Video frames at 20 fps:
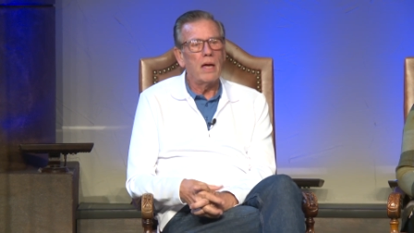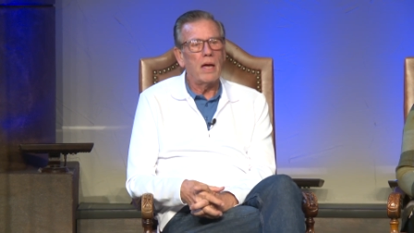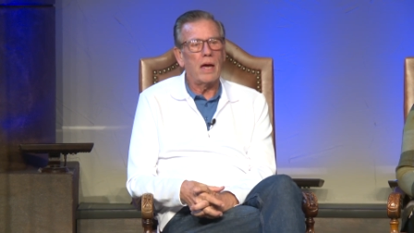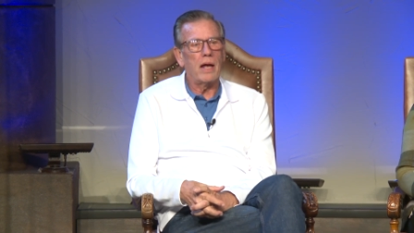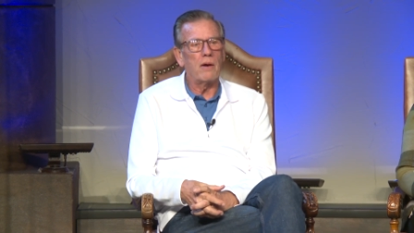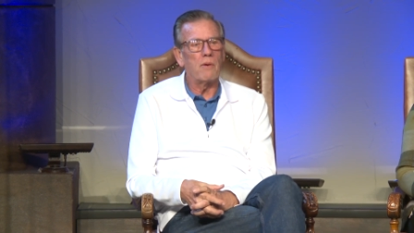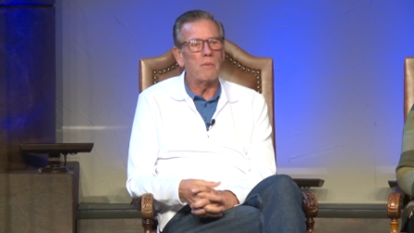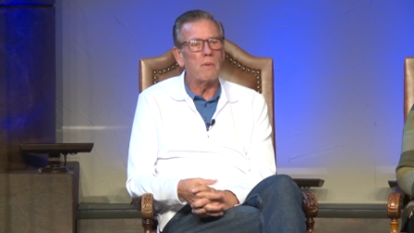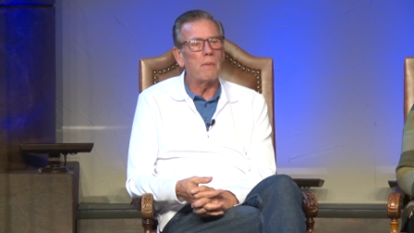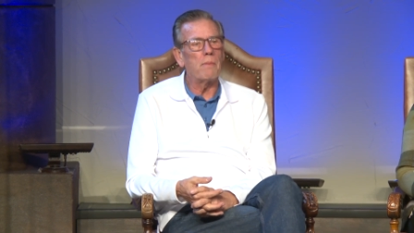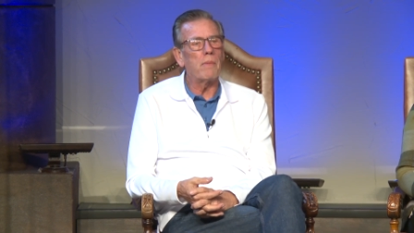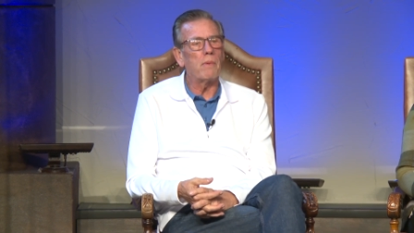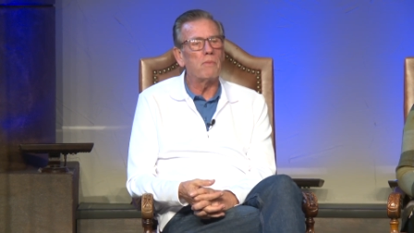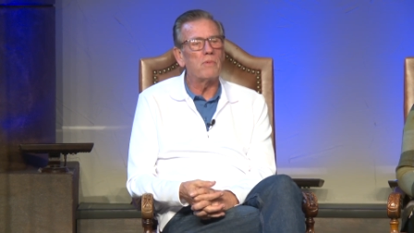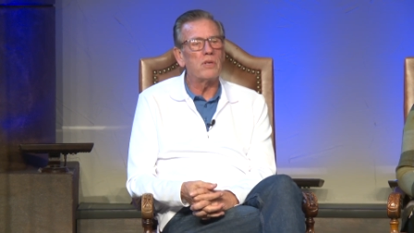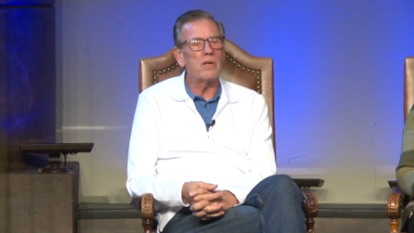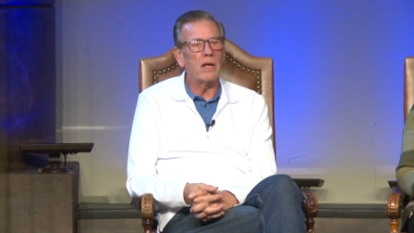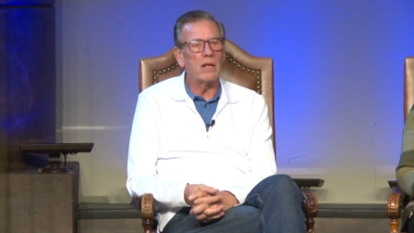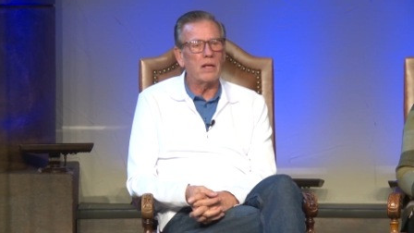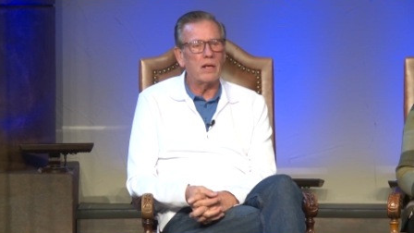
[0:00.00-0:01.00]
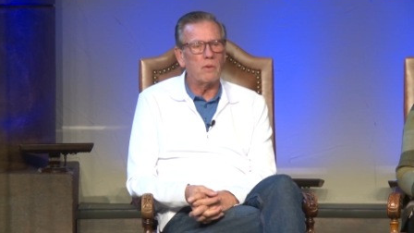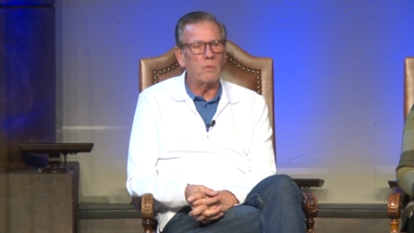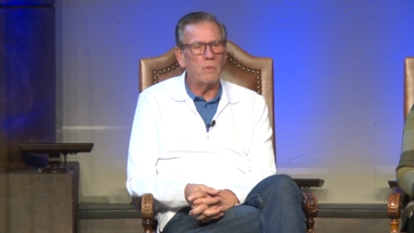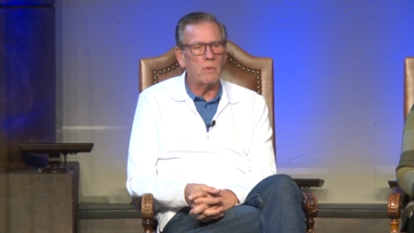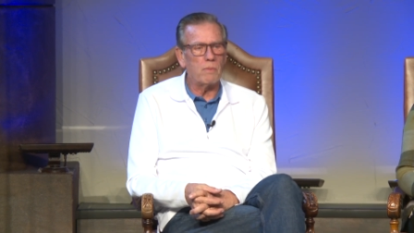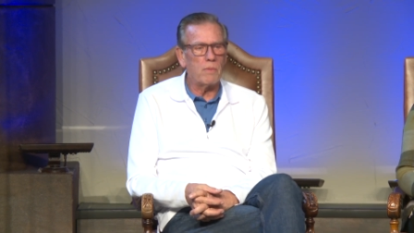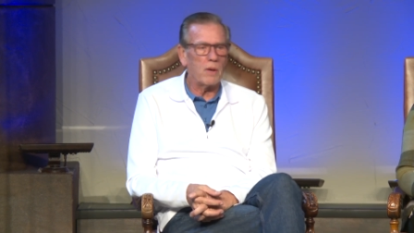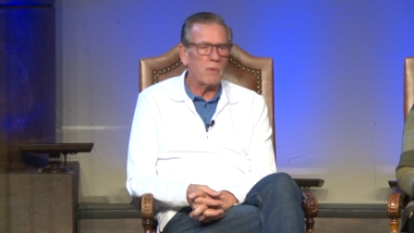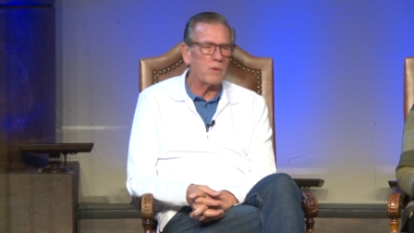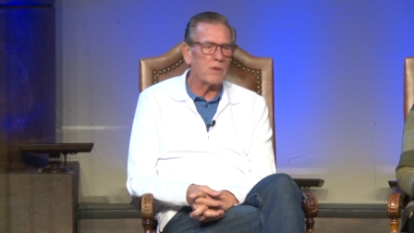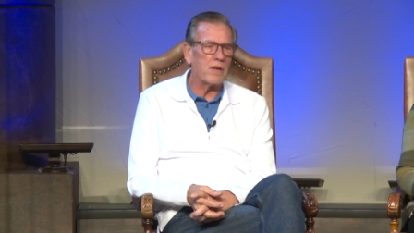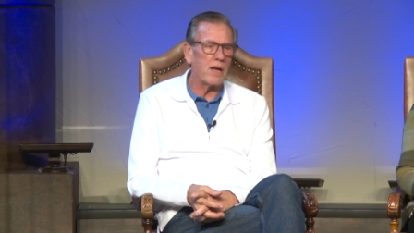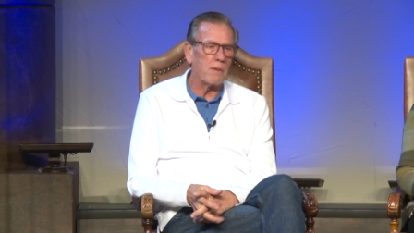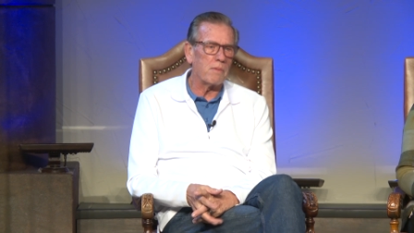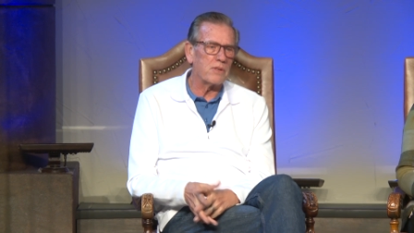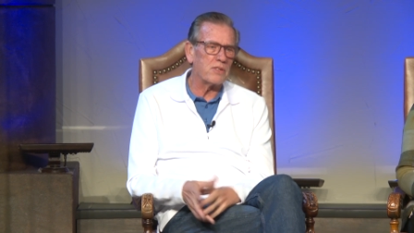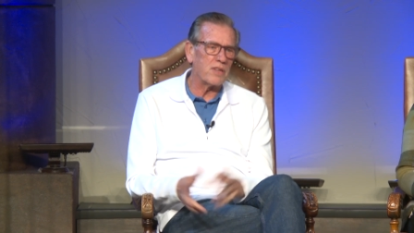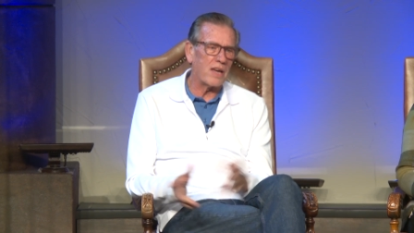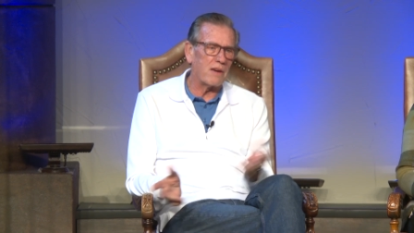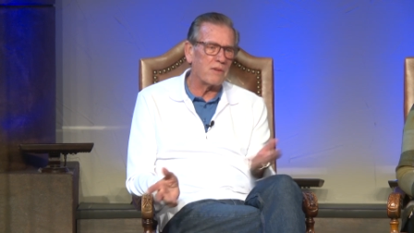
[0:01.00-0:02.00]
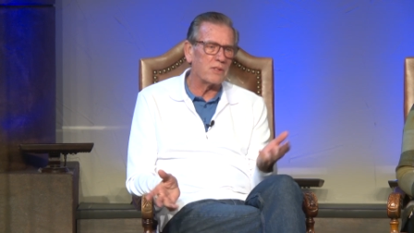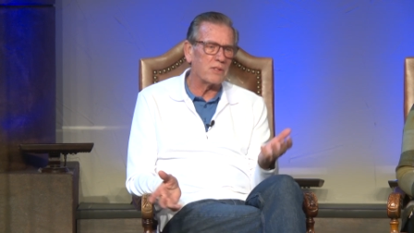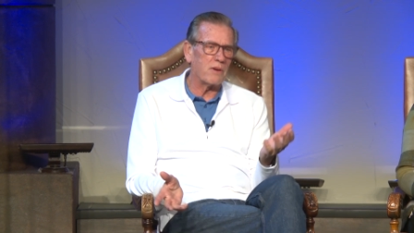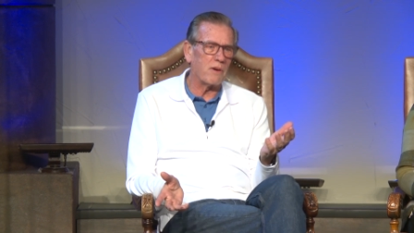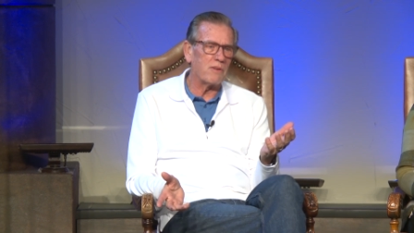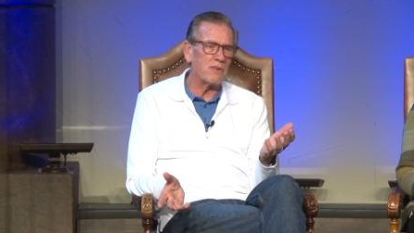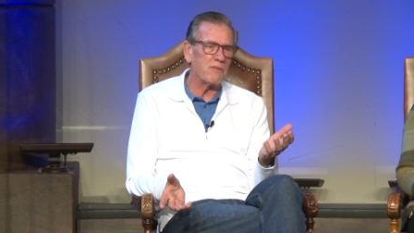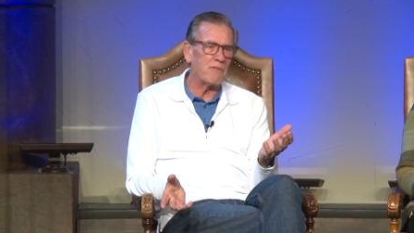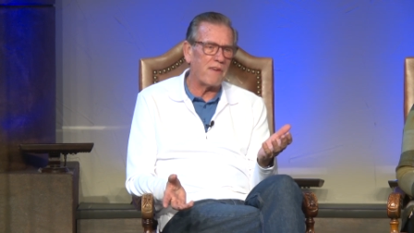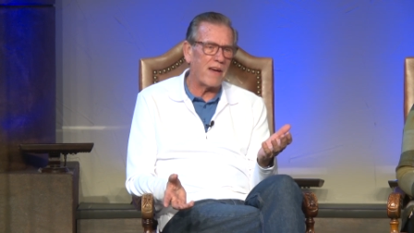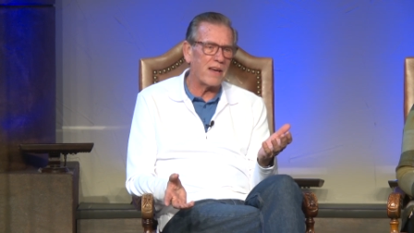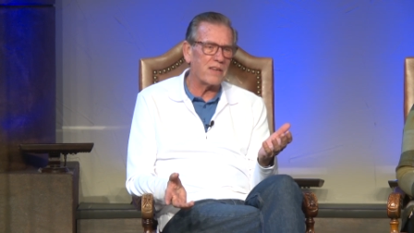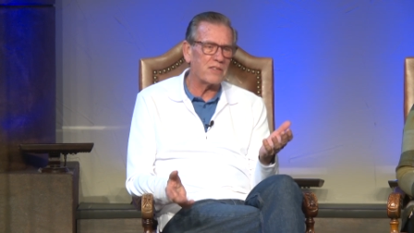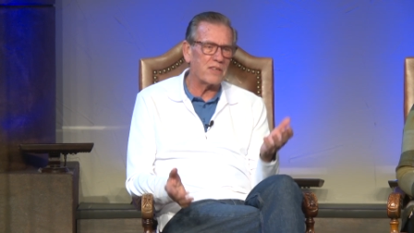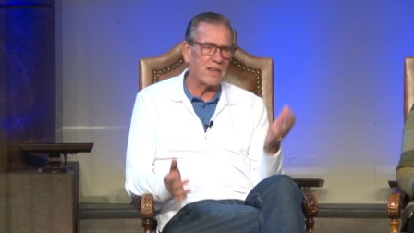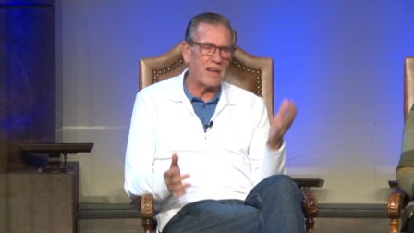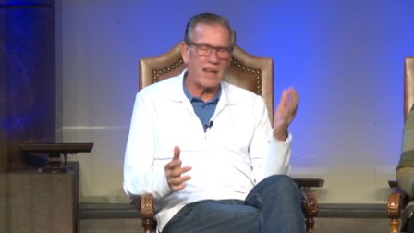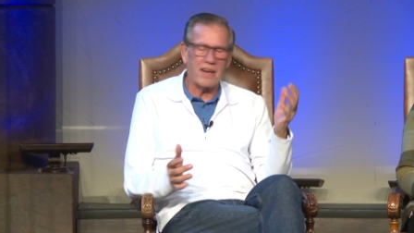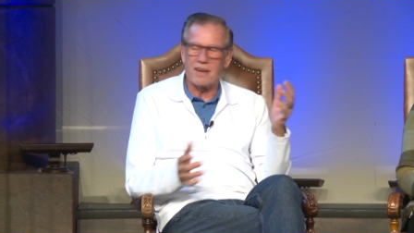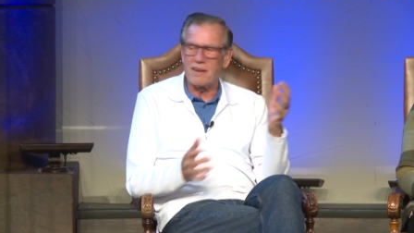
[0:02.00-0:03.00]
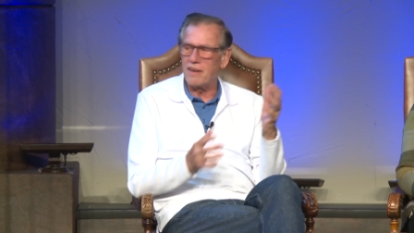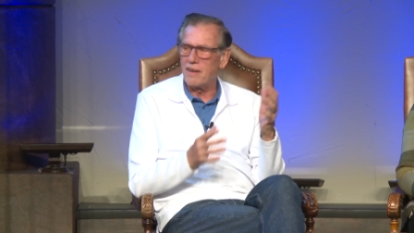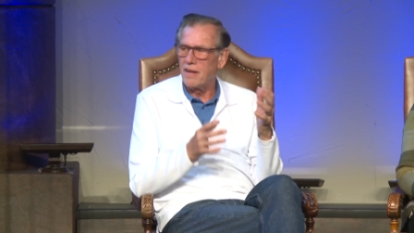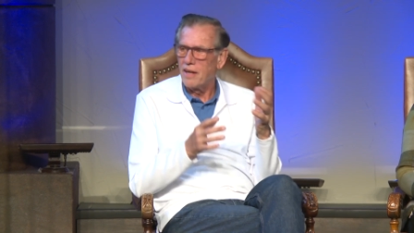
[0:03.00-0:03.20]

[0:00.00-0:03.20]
And I remember him telling me one time, because I was always fascinated,